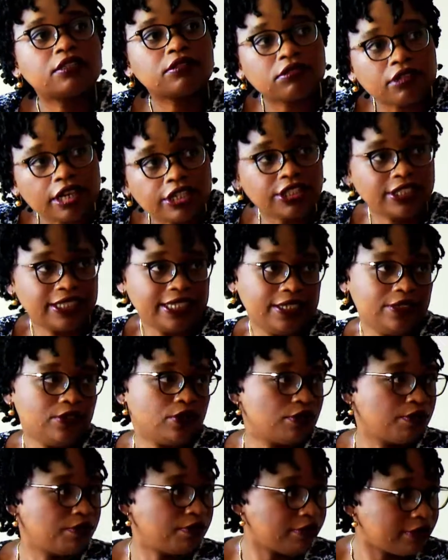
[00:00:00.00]
rush
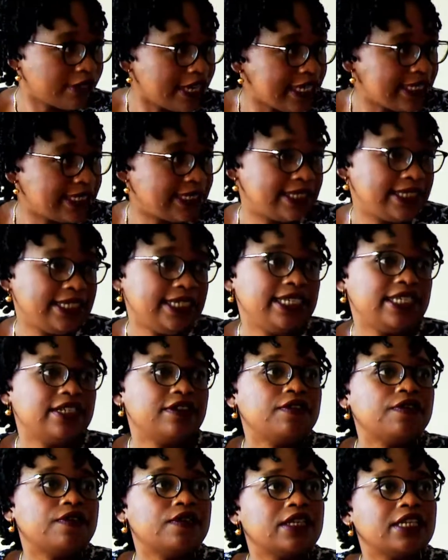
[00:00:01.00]
into pricing
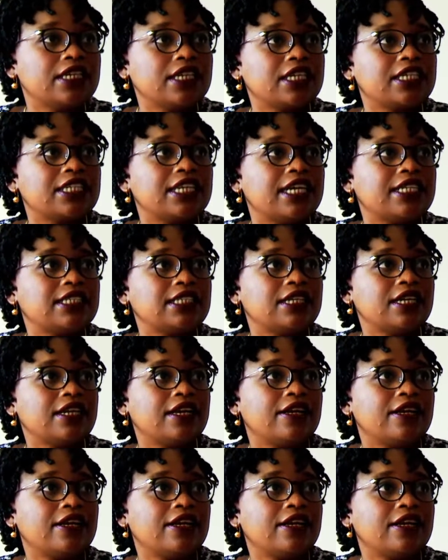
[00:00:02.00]
thinking that